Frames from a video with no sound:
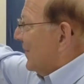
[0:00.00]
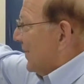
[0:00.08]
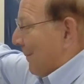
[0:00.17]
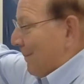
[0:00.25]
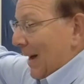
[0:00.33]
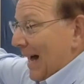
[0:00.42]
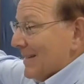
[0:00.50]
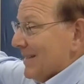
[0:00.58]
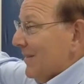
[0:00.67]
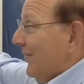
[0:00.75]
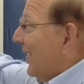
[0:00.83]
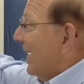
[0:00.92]
some
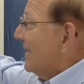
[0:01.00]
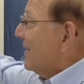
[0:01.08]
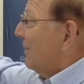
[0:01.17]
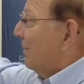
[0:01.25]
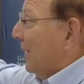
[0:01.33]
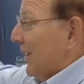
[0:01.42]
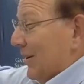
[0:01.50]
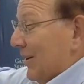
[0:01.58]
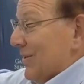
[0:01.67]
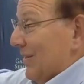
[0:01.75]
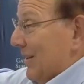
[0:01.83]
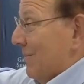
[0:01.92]
positive things, but he
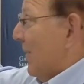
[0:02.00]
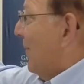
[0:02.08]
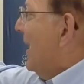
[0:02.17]
also let him know.